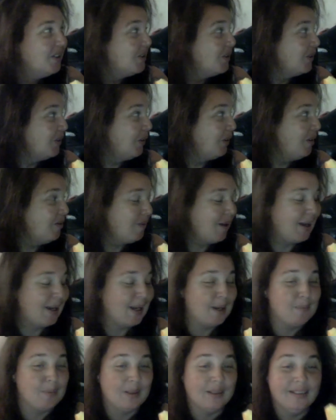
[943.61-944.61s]
Sorry,
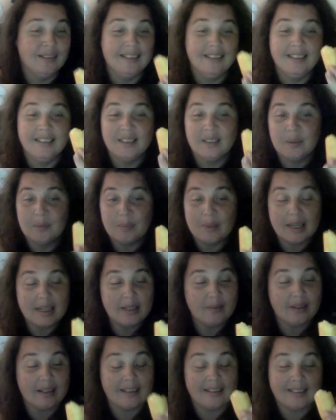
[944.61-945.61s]
babe. But
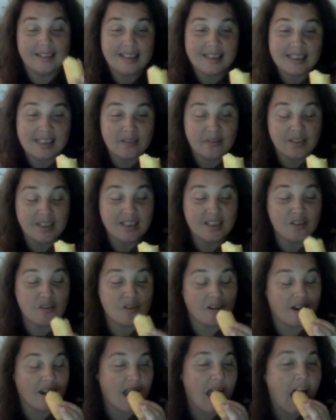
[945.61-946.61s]
anyway, let's give this a
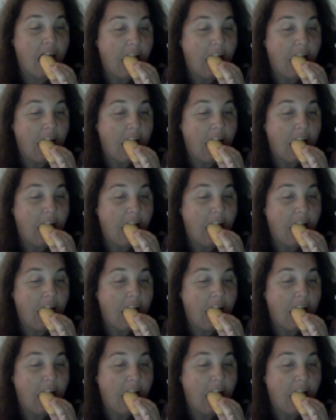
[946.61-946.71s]
try.